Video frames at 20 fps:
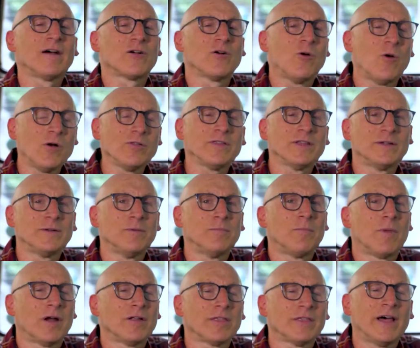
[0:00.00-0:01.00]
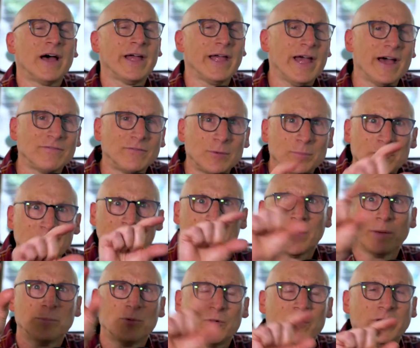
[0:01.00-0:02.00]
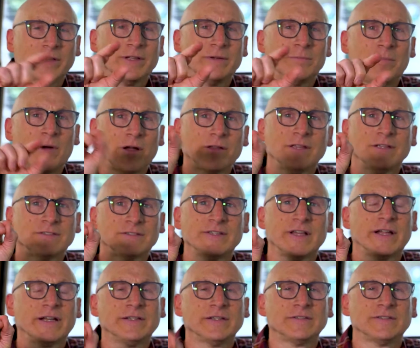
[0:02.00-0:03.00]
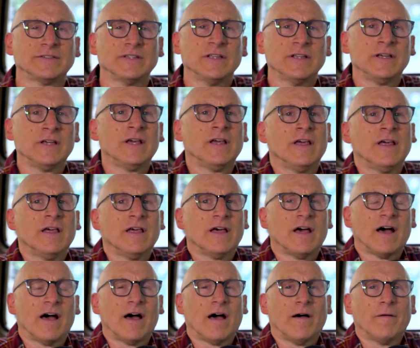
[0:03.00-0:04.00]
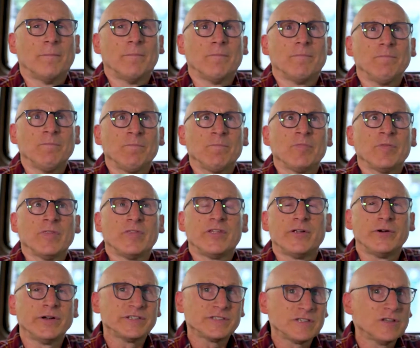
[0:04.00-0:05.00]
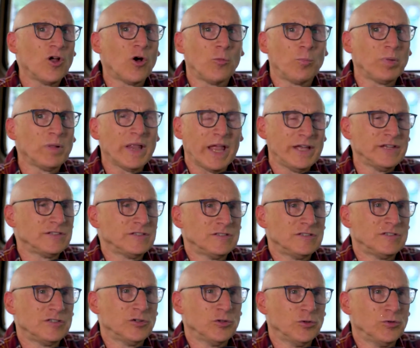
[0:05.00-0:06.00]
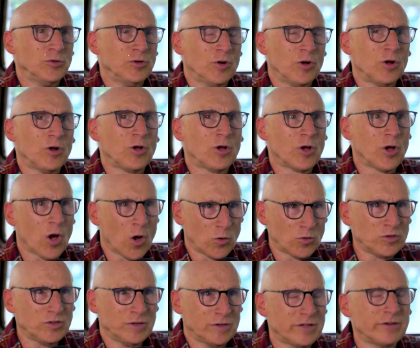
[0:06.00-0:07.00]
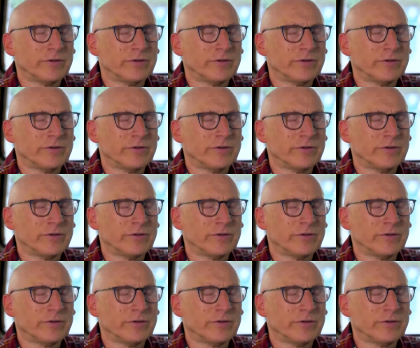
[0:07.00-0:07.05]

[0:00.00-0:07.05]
A quote that I have up on my board that Martha said is, there is no place to go.